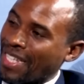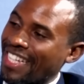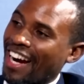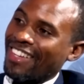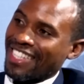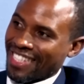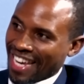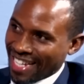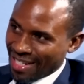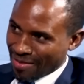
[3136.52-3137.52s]
I was
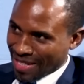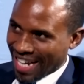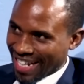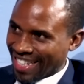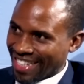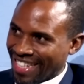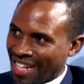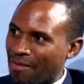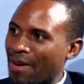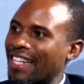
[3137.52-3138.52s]
staying in Mutare,
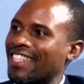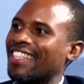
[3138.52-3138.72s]
but